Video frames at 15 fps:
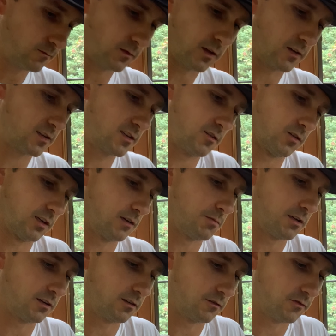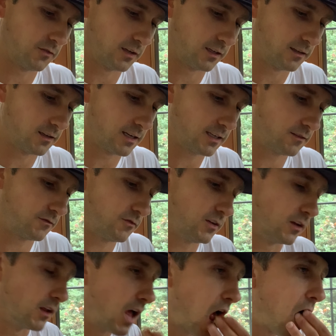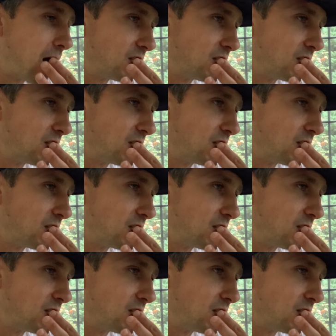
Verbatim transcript: No, it's still gonna be a good fig. I can feel it.